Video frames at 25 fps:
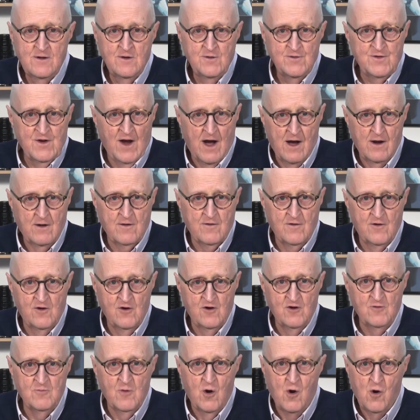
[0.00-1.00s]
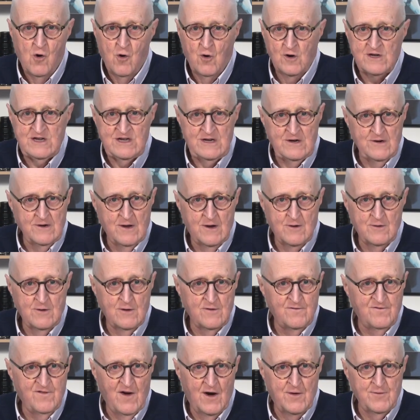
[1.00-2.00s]
darkroom or to your local
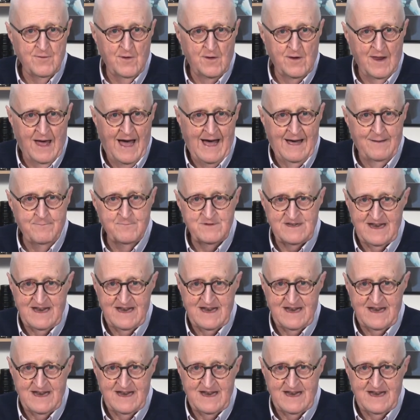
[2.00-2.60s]
photo lab